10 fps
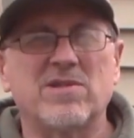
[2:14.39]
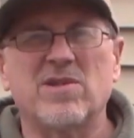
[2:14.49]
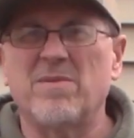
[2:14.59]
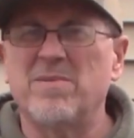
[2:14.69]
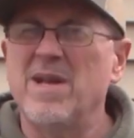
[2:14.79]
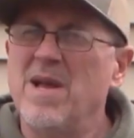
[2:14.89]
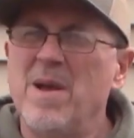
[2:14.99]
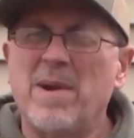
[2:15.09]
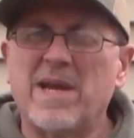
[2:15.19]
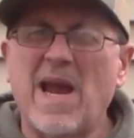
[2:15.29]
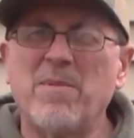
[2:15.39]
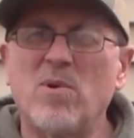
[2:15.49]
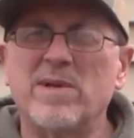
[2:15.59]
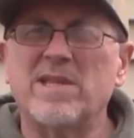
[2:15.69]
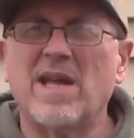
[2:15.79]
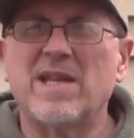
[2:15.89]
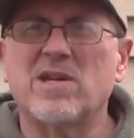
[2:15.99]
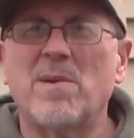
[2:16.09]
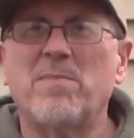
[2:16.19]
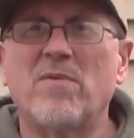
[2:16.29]
So my camera went dead a
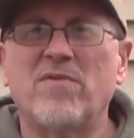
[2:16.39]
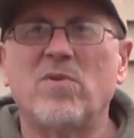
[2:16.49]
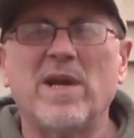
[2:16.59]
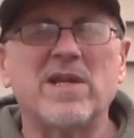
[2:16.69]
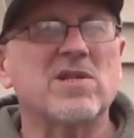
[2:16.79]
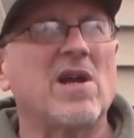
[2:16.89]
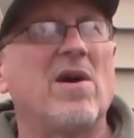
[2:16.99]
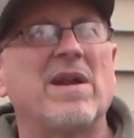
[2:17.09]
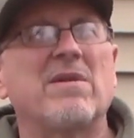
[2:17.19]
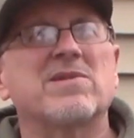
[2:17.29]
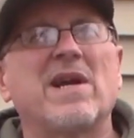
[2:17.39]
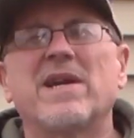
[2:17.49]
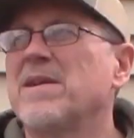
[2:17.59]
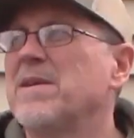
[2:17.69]
couple few weeks ago, and I was like,